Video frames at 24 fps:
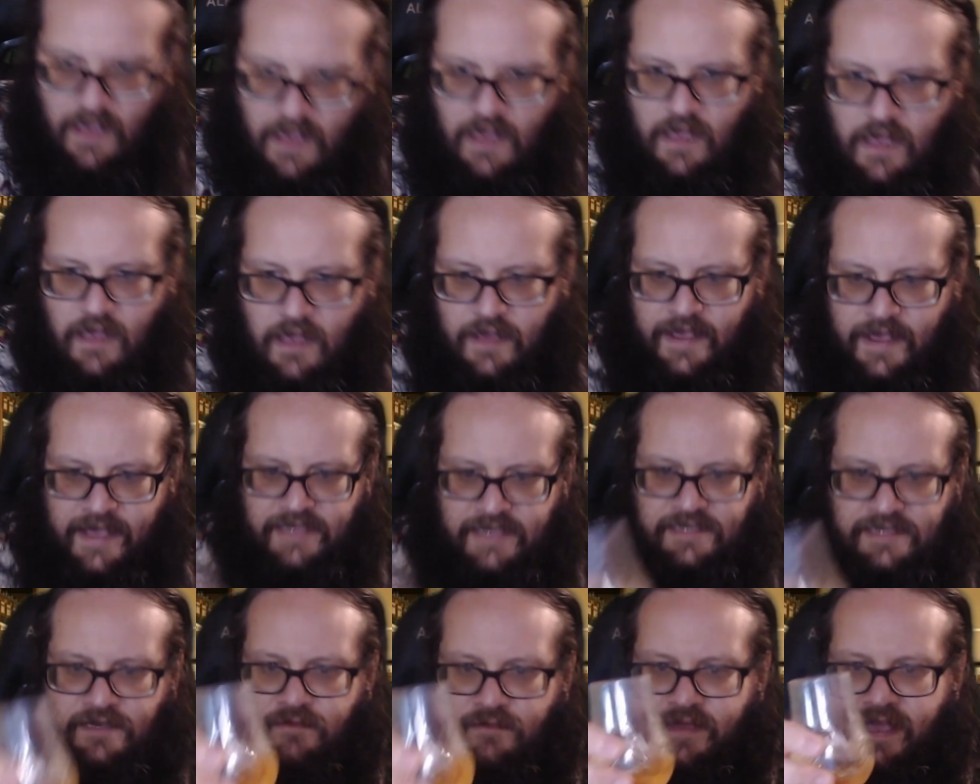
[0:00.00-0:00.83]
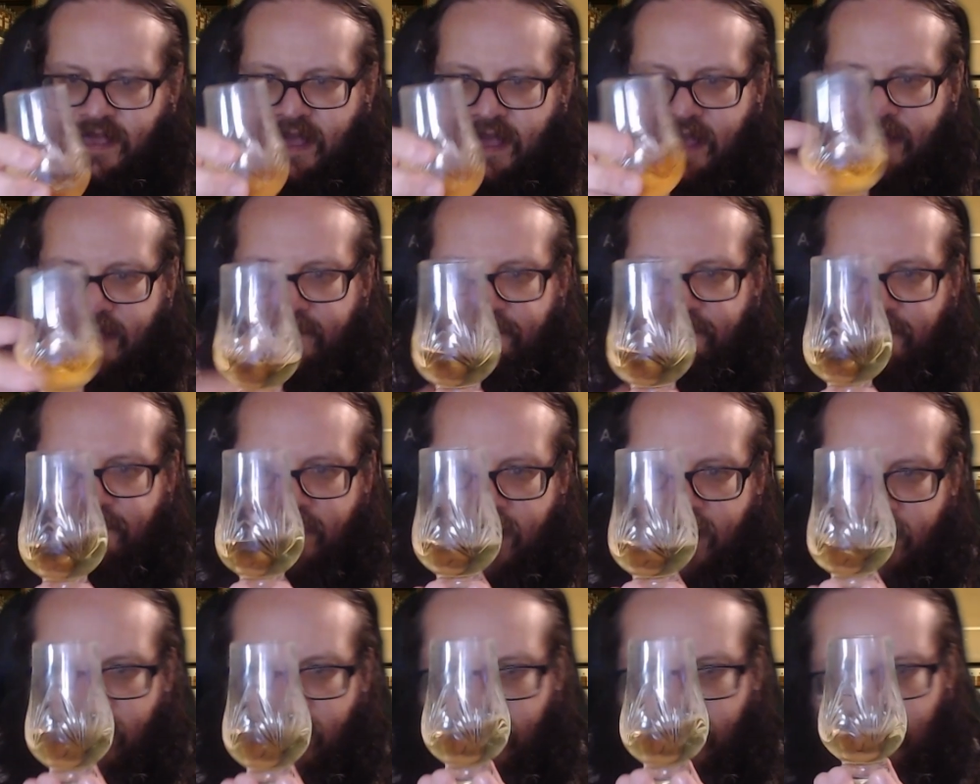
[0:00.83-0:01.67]
Okay, so we have
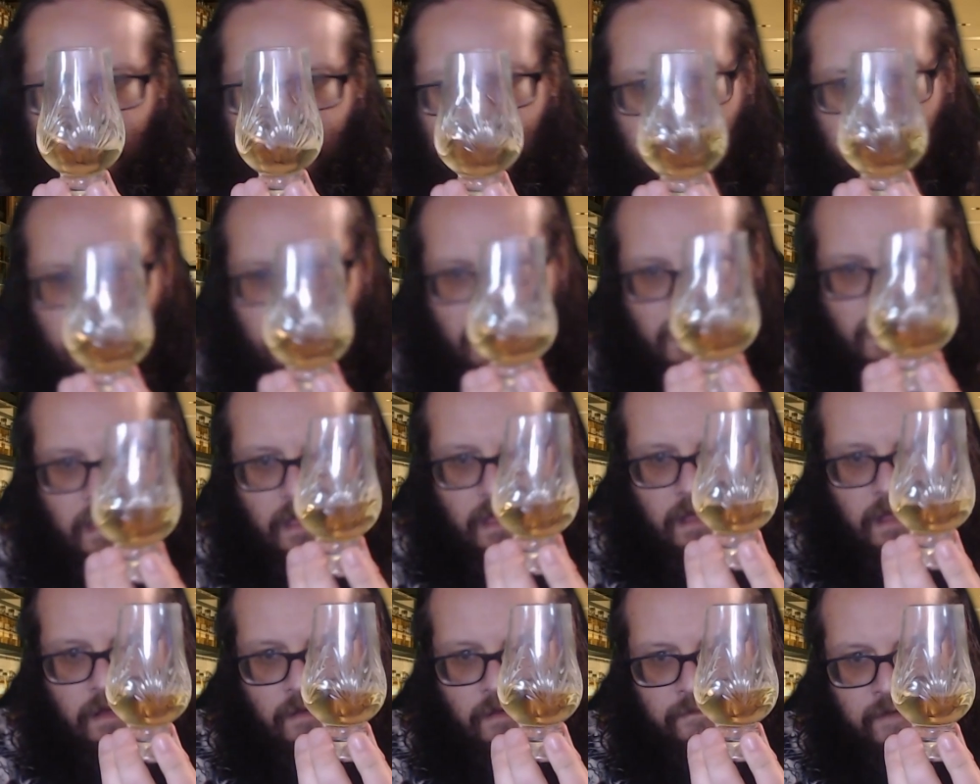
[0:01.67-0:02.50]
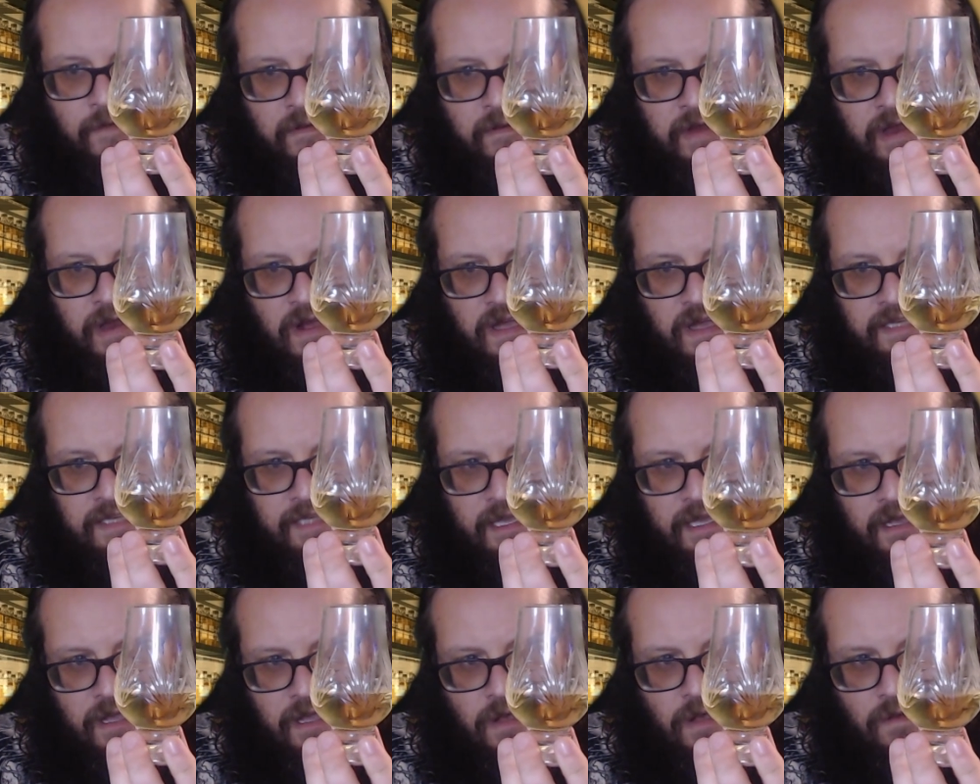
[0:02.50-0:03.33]
a very nice
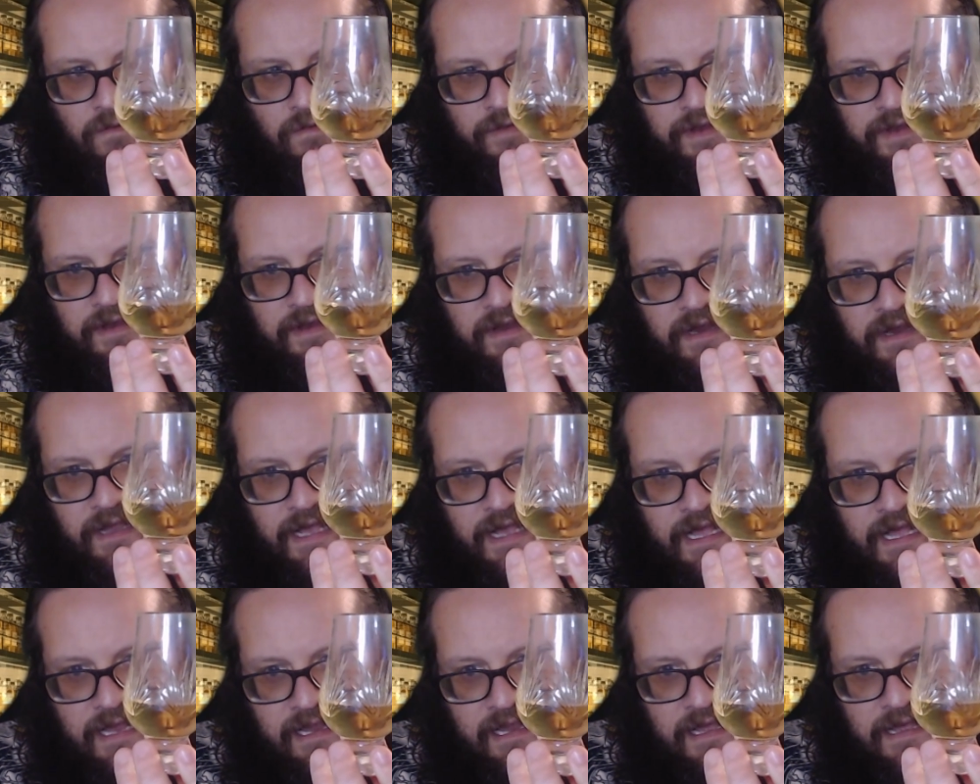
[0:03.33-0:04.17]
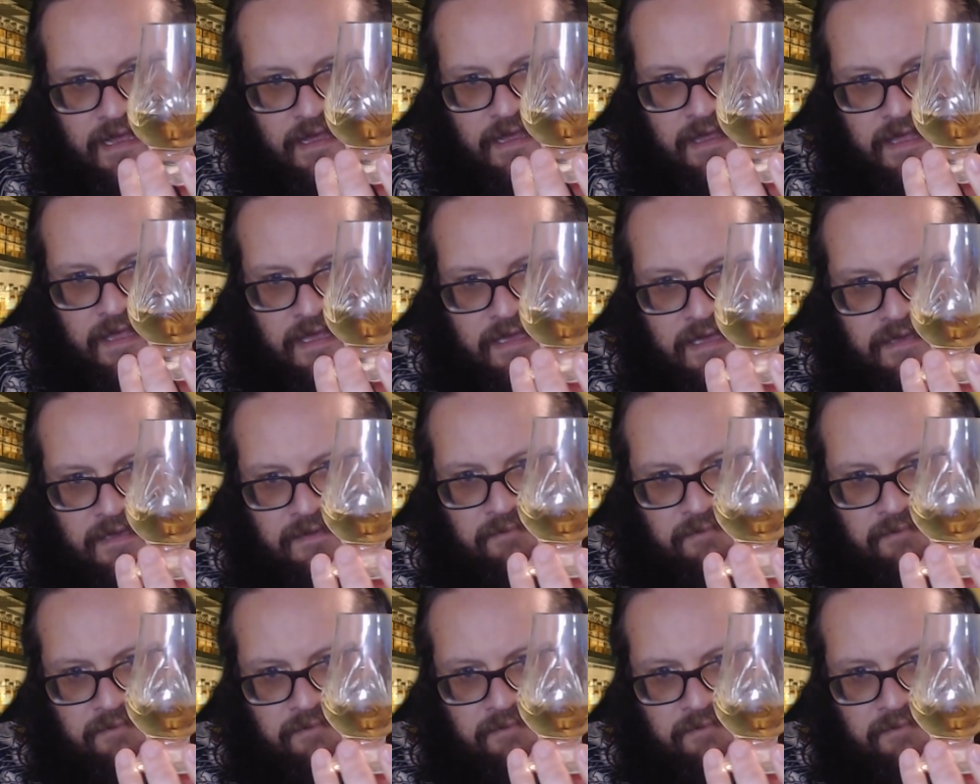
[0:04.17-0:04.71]
golden colour.